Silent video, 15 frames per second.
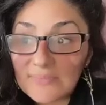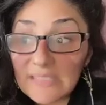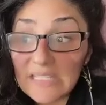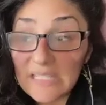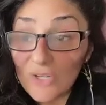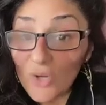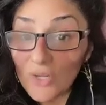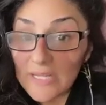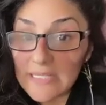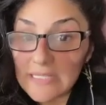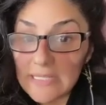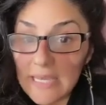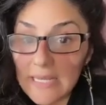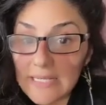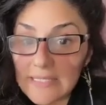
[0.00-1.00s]
And
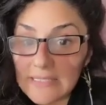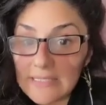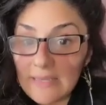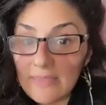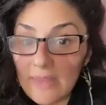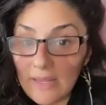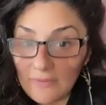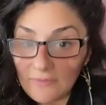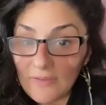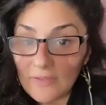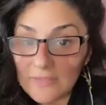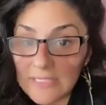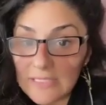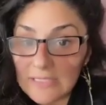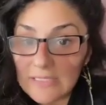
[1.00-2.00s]
honestly, I can say that I
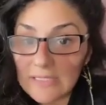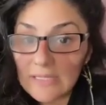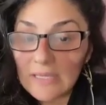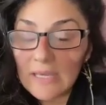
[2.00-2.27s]
felt it